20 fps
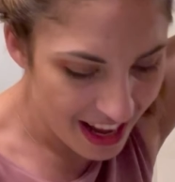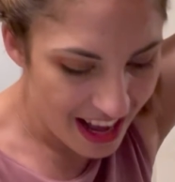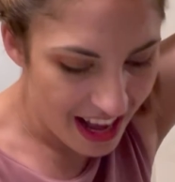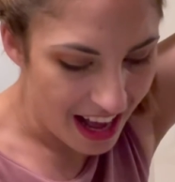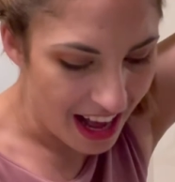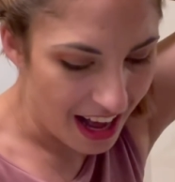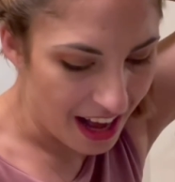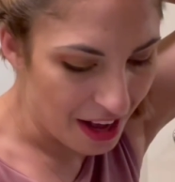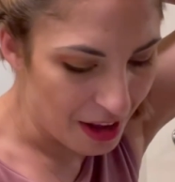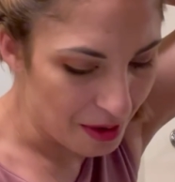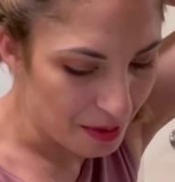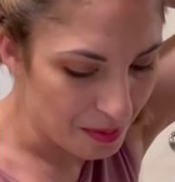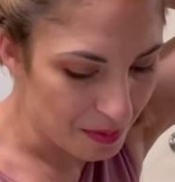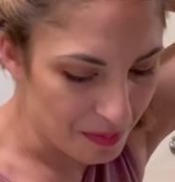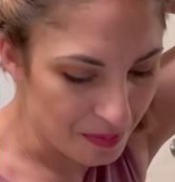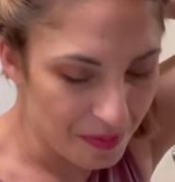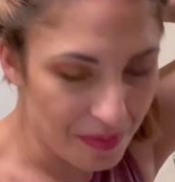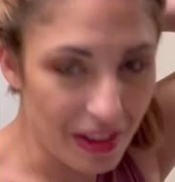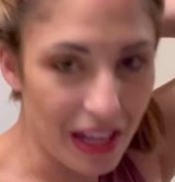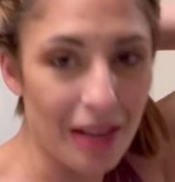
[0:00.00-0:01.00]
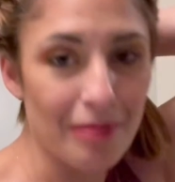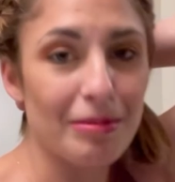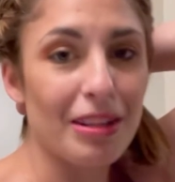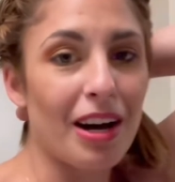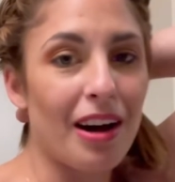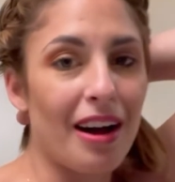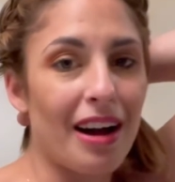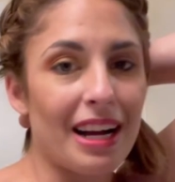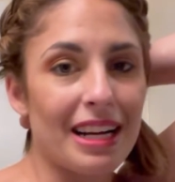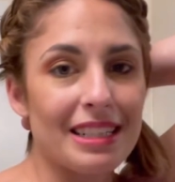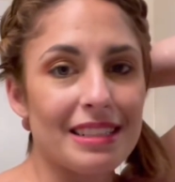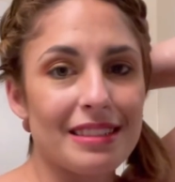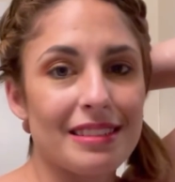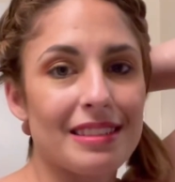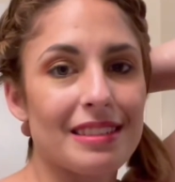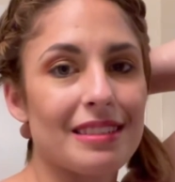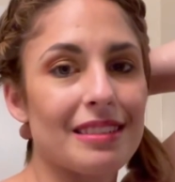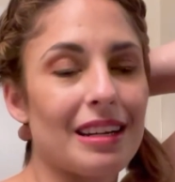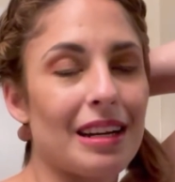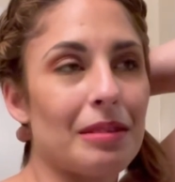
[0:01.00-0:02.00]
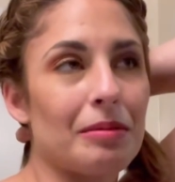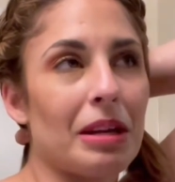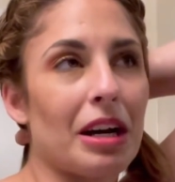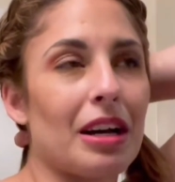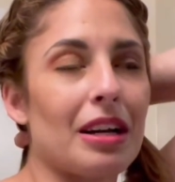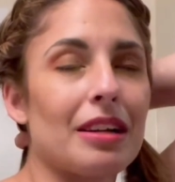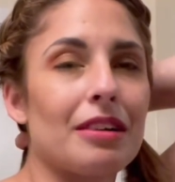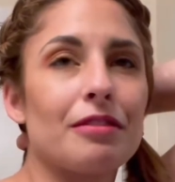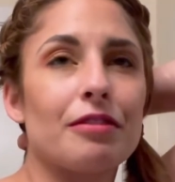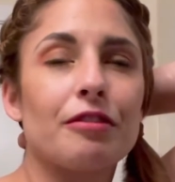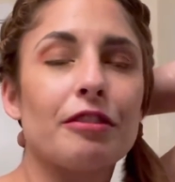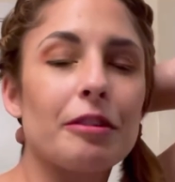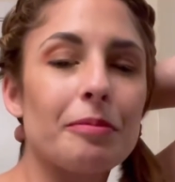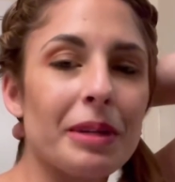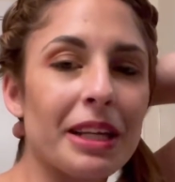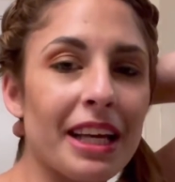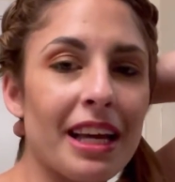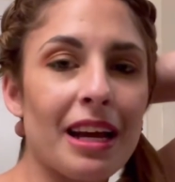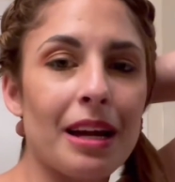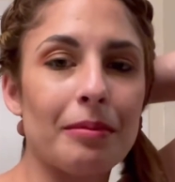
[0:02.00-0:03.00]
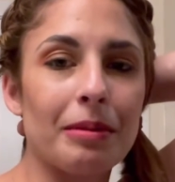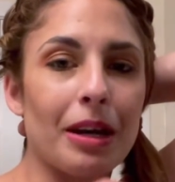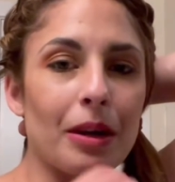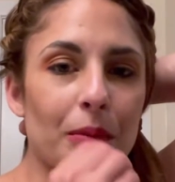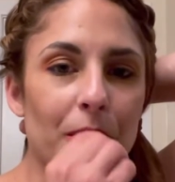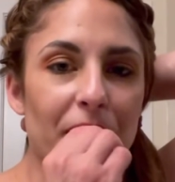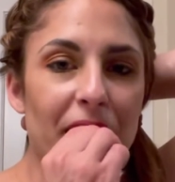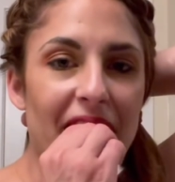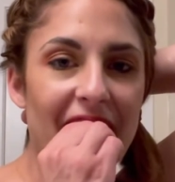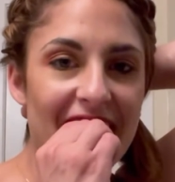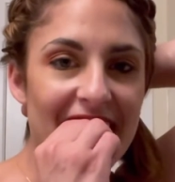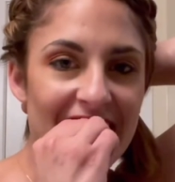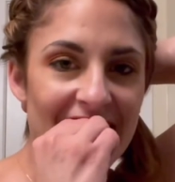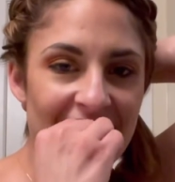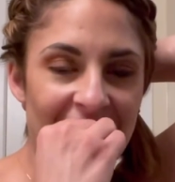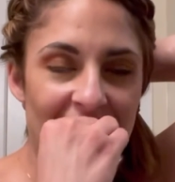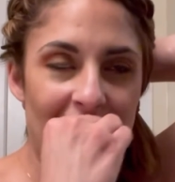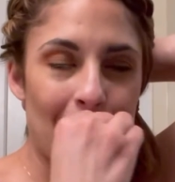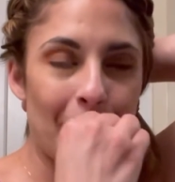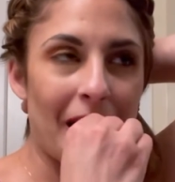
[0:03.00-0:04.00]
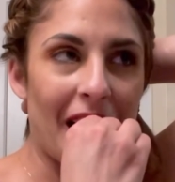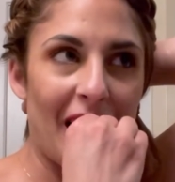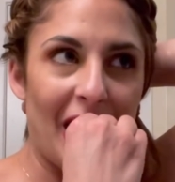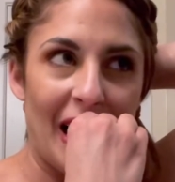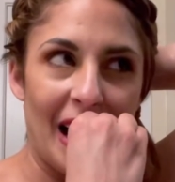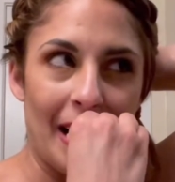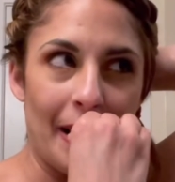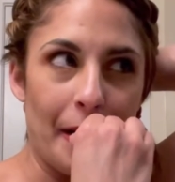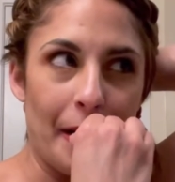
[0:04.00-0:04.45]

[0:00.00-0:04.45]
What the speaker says: I'm not flipping it. I'm not worried about